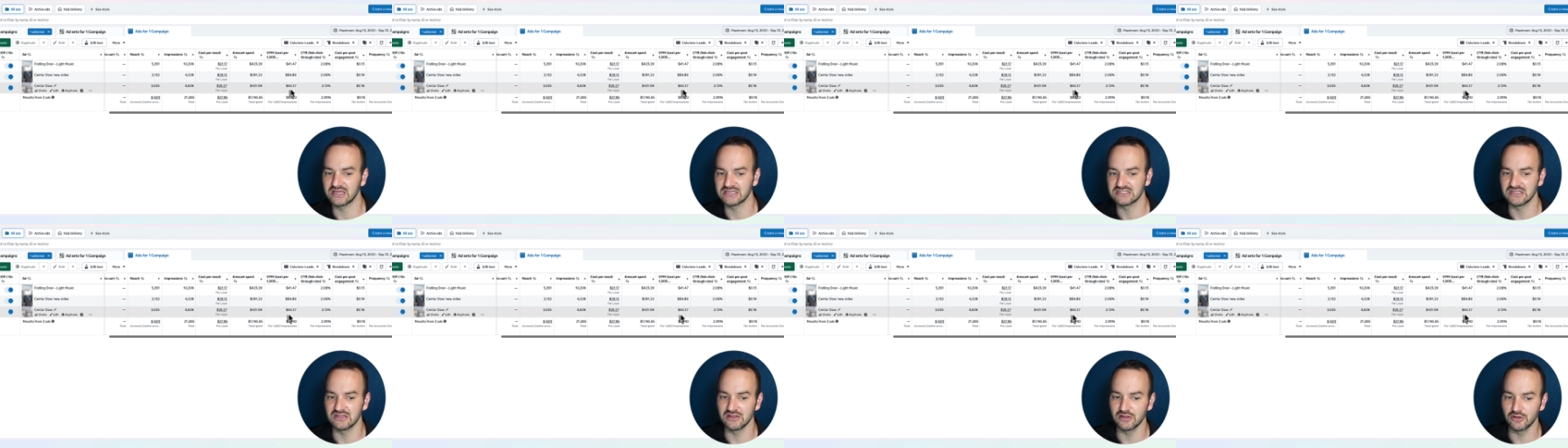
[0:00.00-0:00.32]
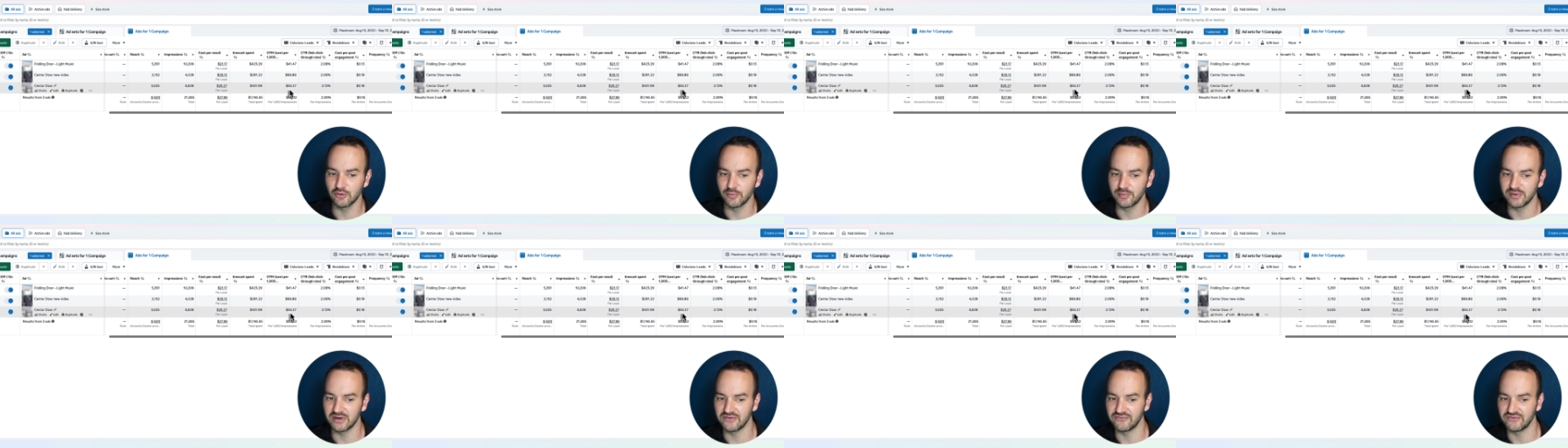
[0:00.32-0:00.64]
us a
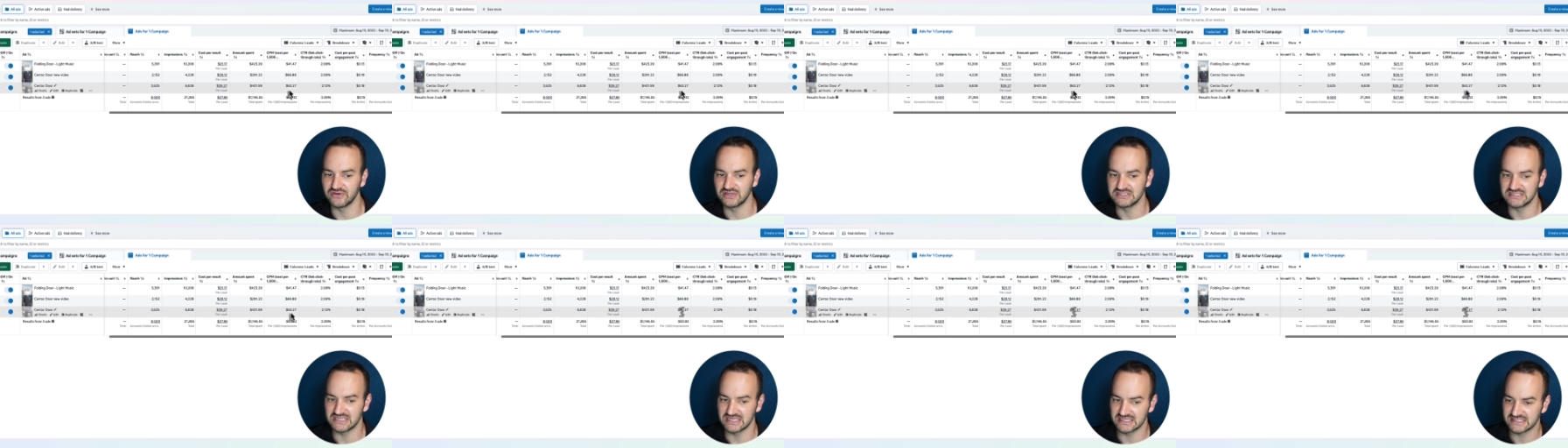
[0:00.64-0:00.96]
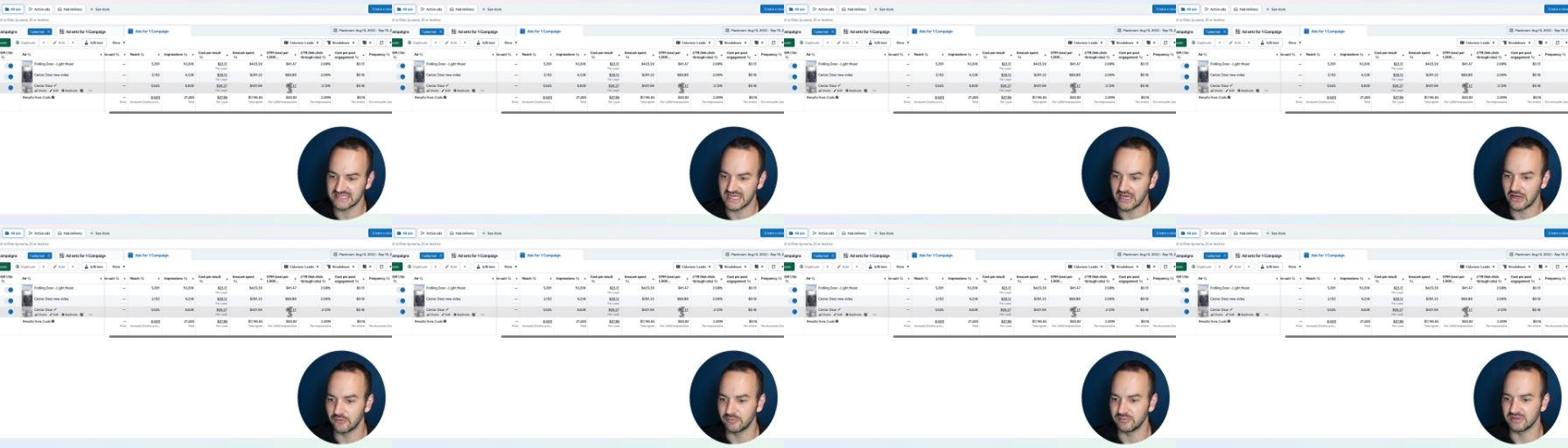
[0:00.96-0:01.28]
little bit of a
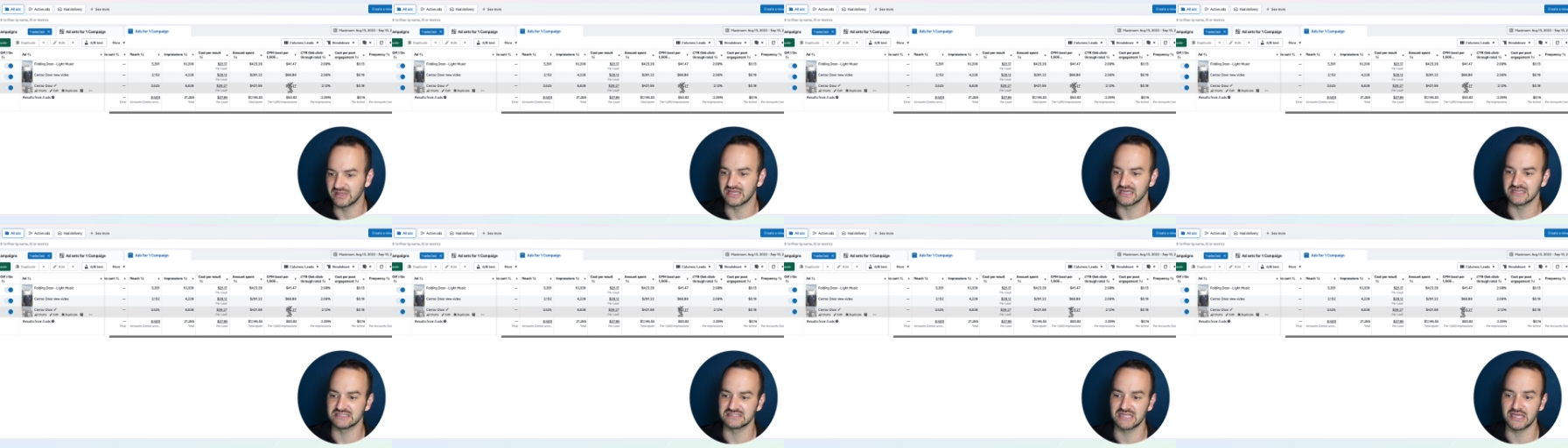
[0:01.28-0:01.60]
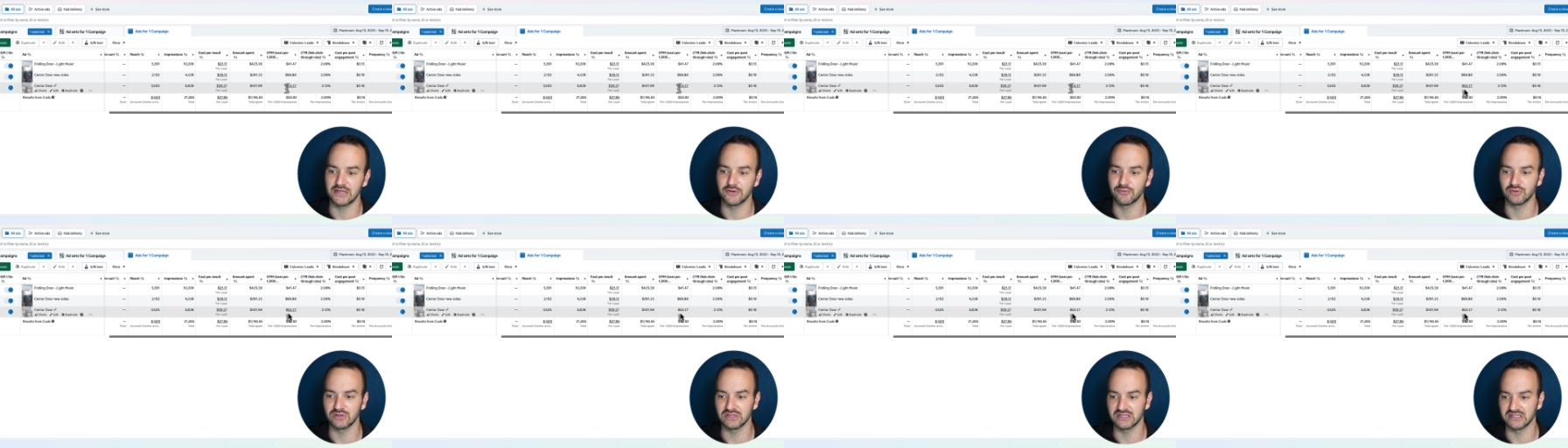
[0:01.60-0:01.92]
discount because
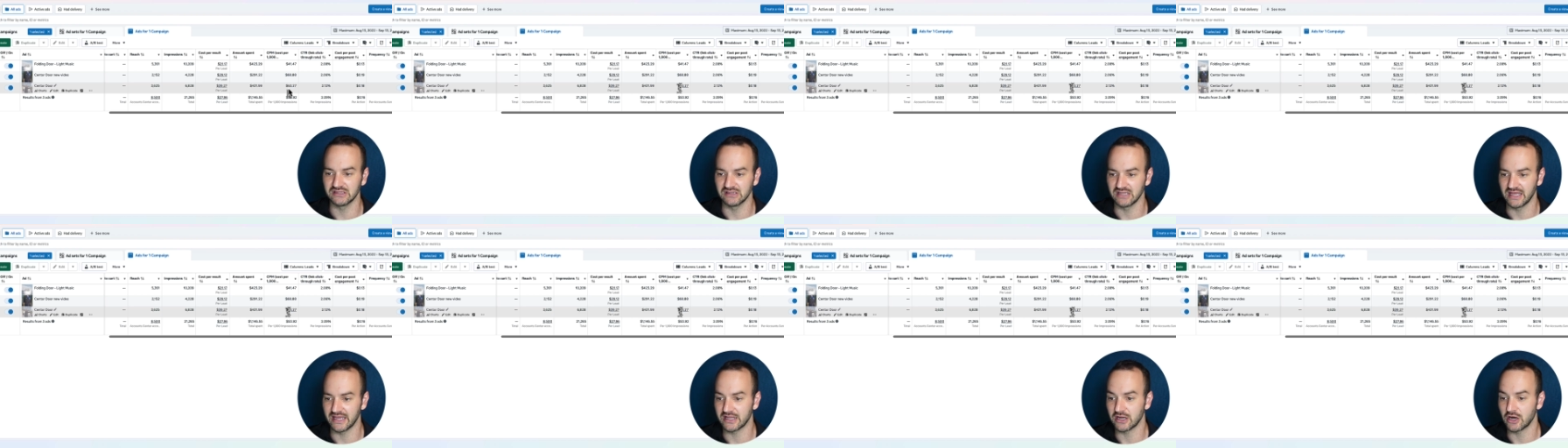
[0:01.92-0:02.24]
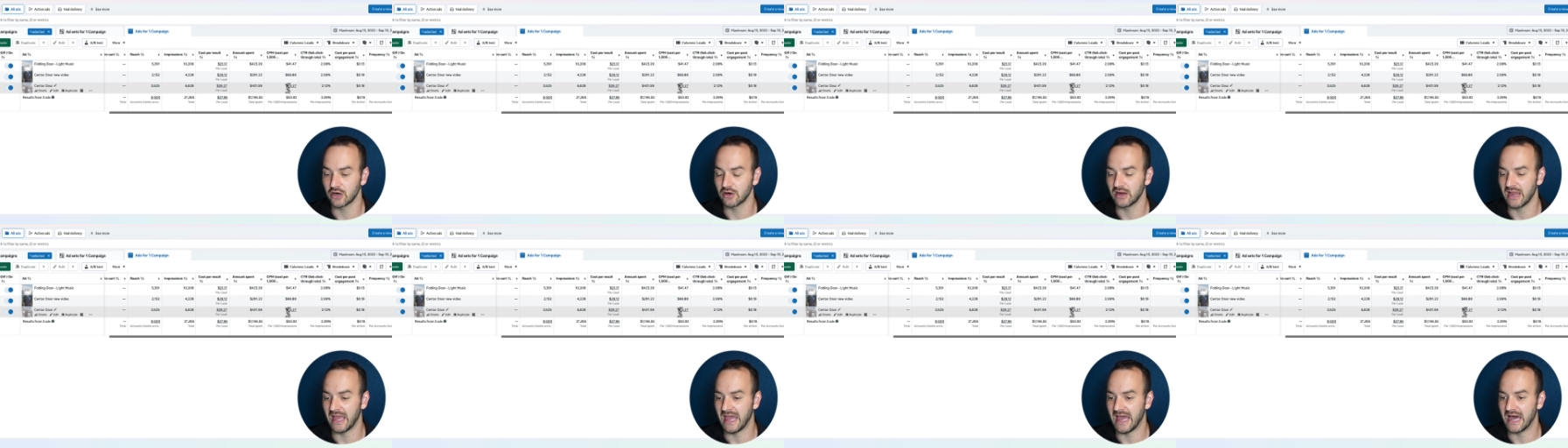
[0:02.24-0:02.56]
they really like
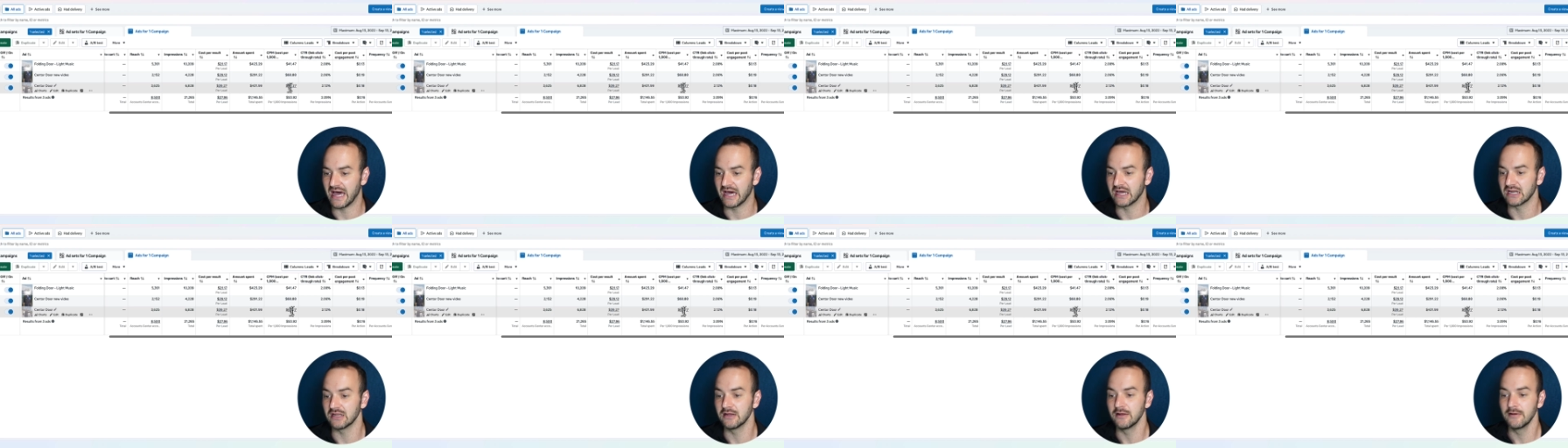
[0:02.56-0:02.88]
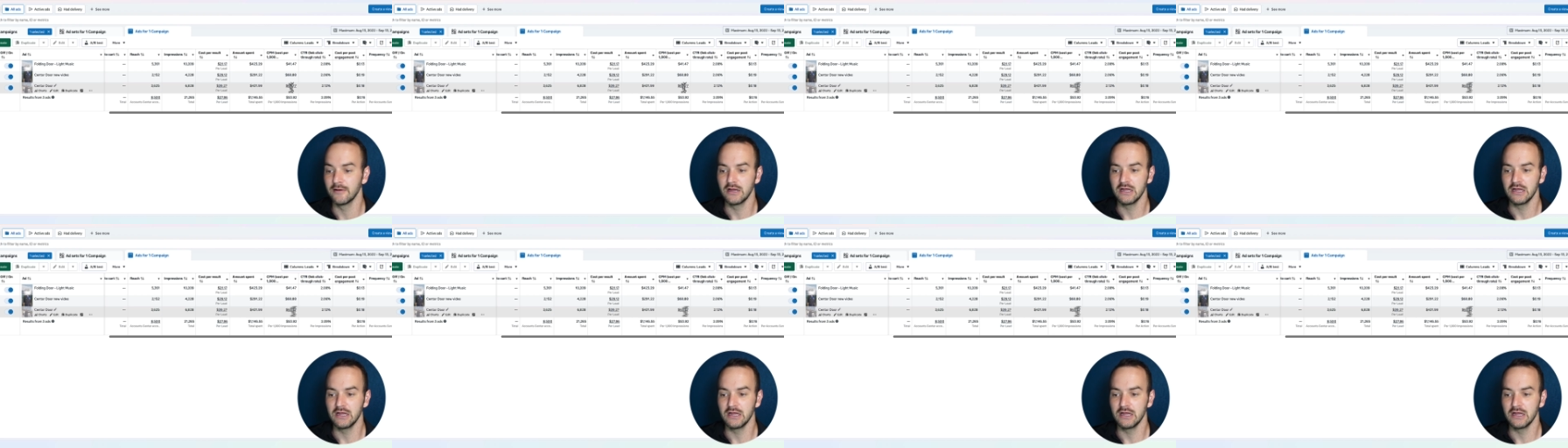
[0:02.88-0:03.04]
our ad.